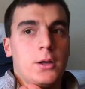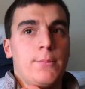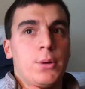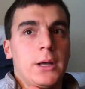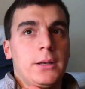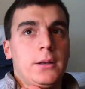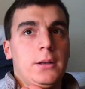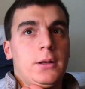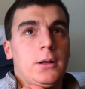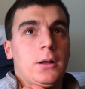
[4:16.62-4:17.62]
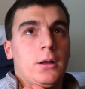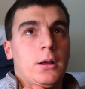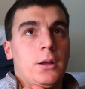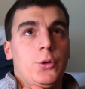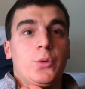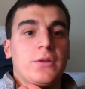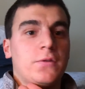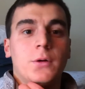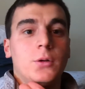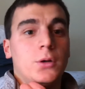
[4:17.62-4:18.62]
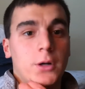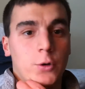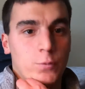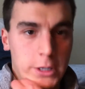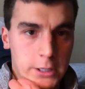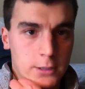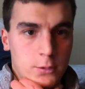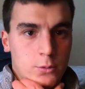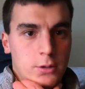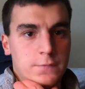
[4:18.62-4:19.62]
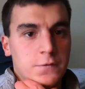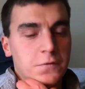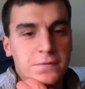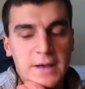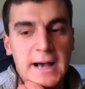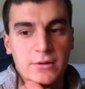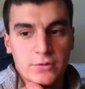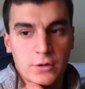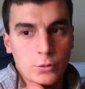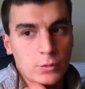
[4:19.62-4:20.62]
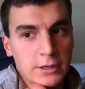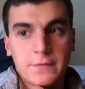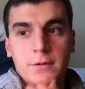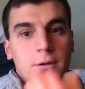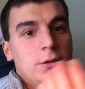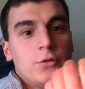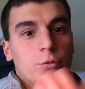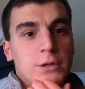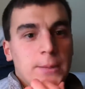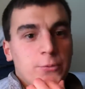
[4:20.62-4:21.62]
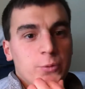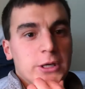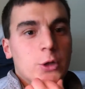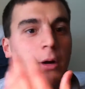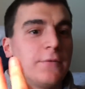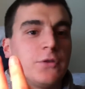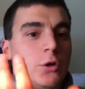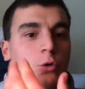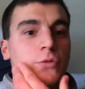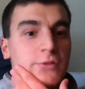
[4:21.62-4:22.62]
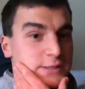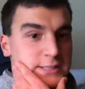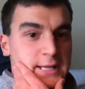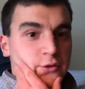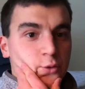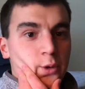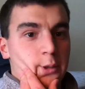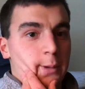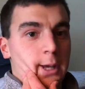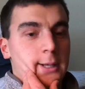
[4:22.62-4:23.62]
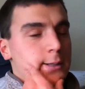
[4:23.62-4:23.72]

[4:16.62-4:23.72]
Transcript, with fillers: But you can still look great if you fast and you lift at least three times a week. You don't have to do six days a week, man.